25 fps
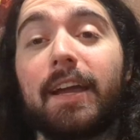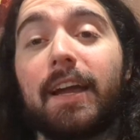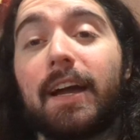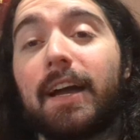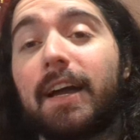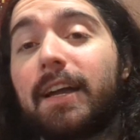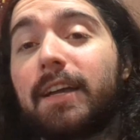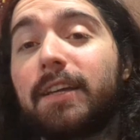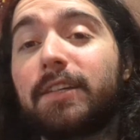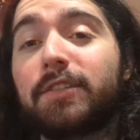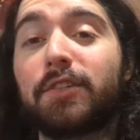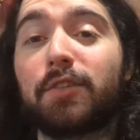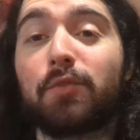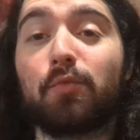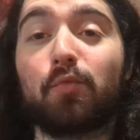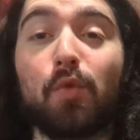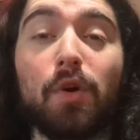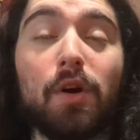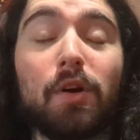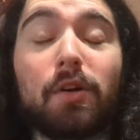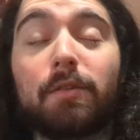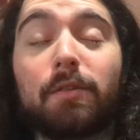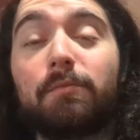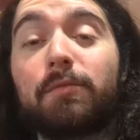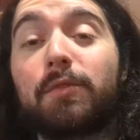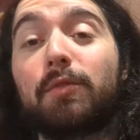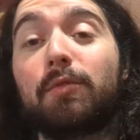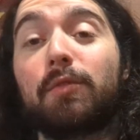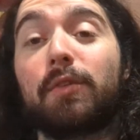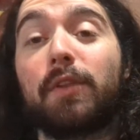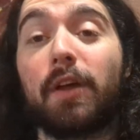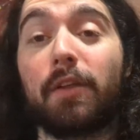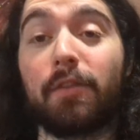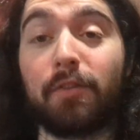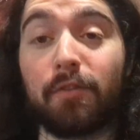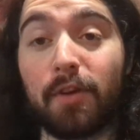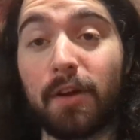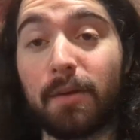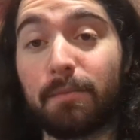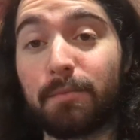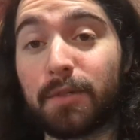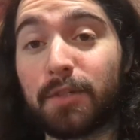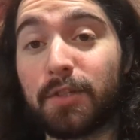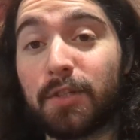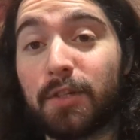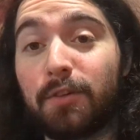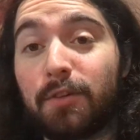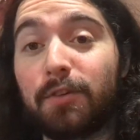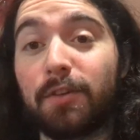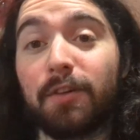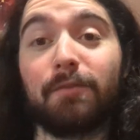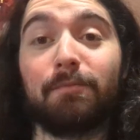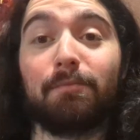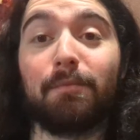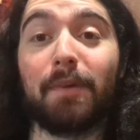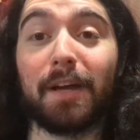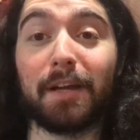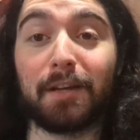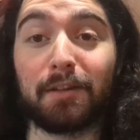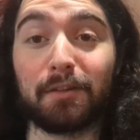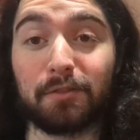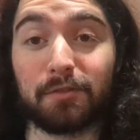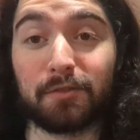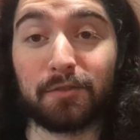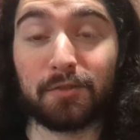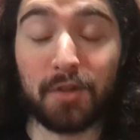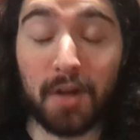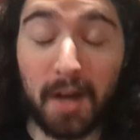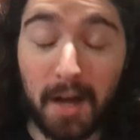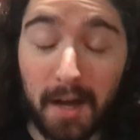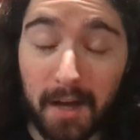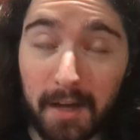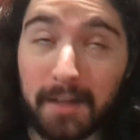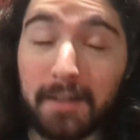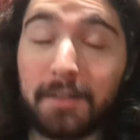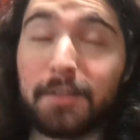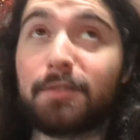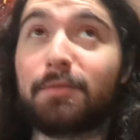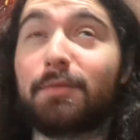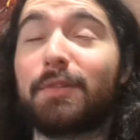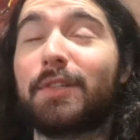guys, and welcome to another episode of Michael Tries,